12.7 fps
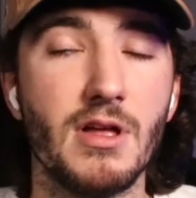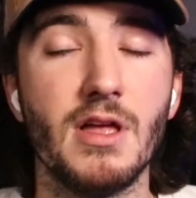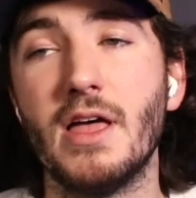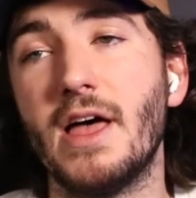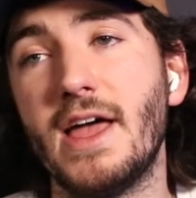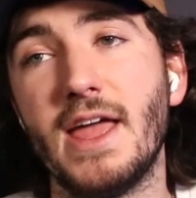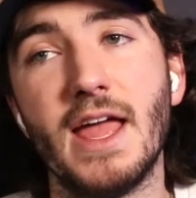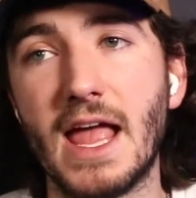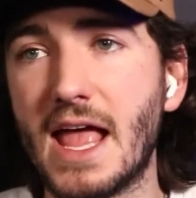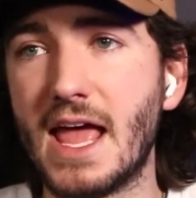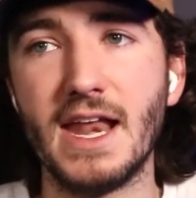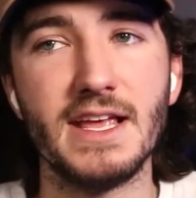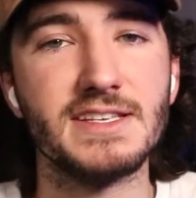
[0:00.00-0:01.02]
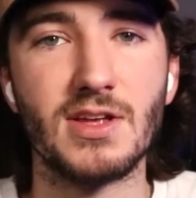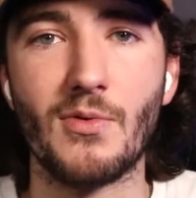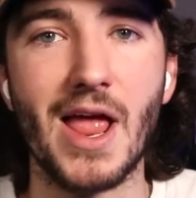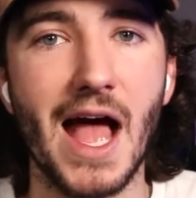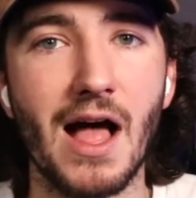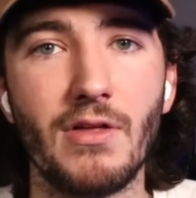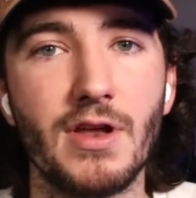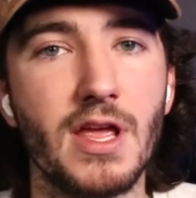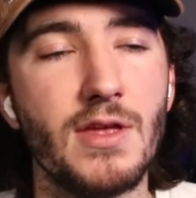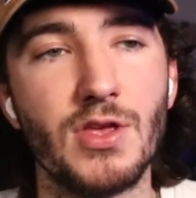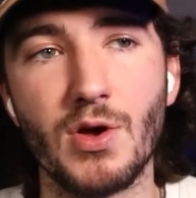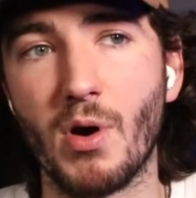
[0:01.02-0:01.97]
It is the reality.
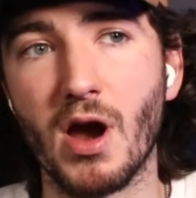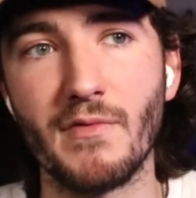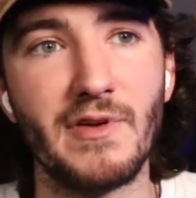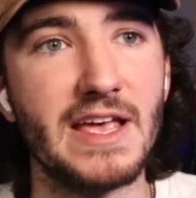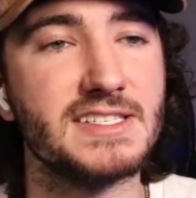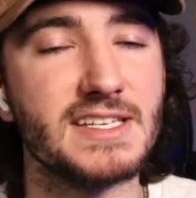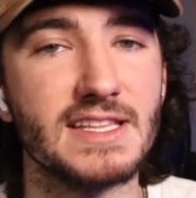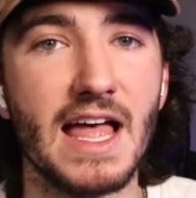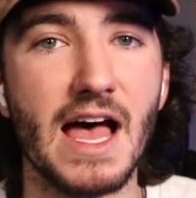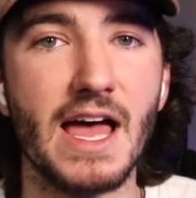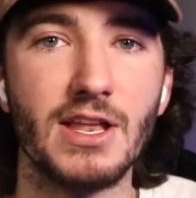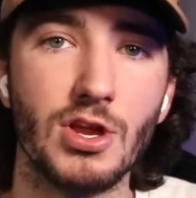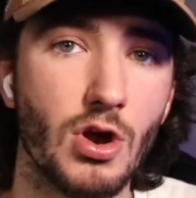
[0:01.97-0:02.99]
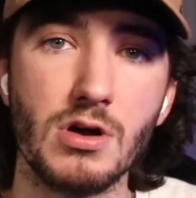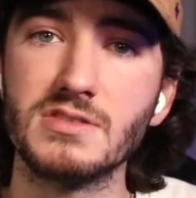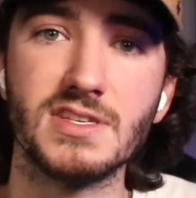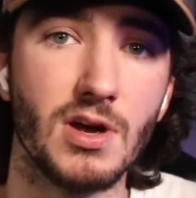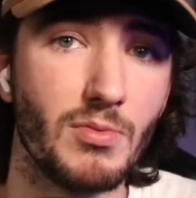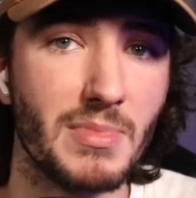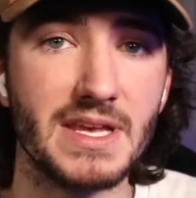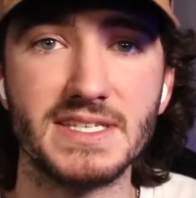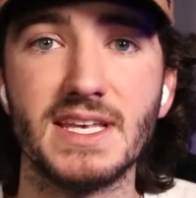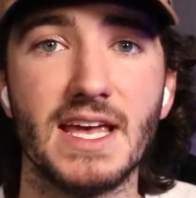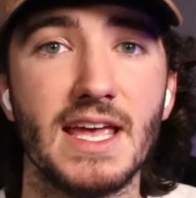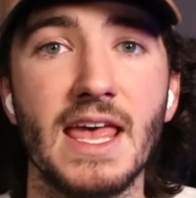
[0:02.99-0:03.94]
You are facing that. You're also
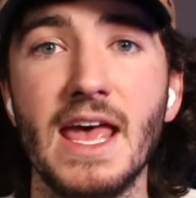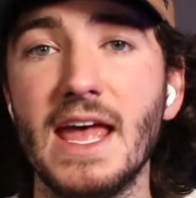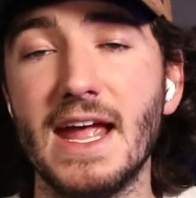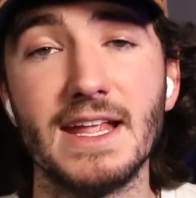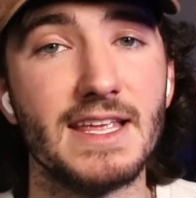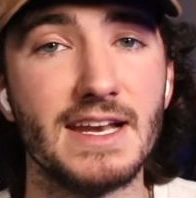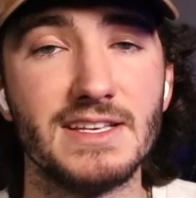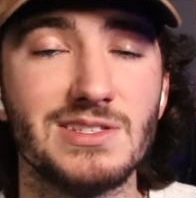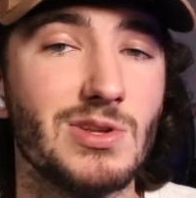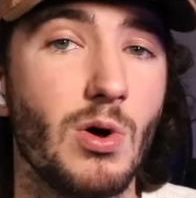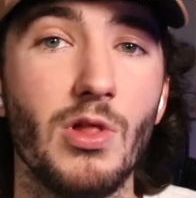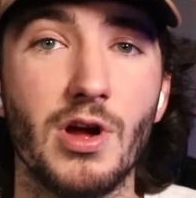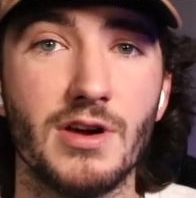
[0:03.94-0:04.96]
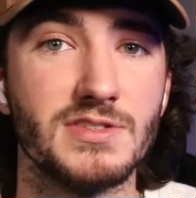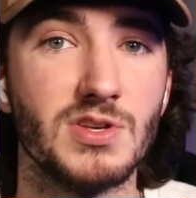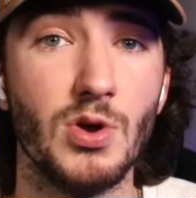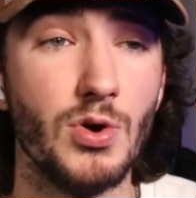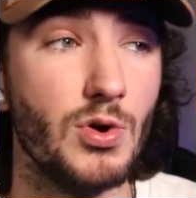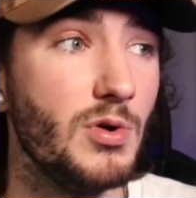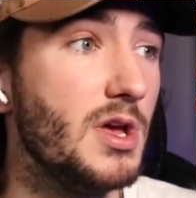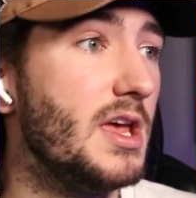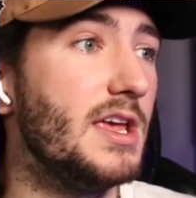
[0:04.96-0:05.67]
missing Anthony Stolarz, who,